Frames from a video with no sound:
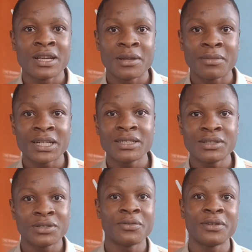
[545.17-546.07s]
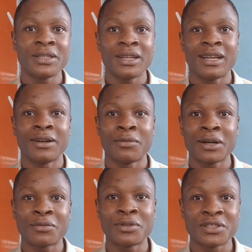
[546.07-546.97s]
Imagine solving
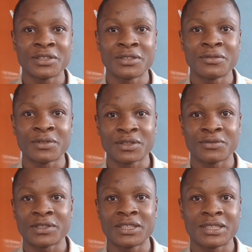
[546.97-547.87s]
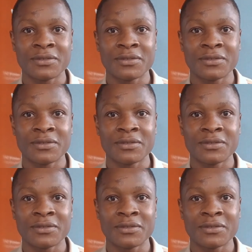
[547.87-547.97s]
one question for 40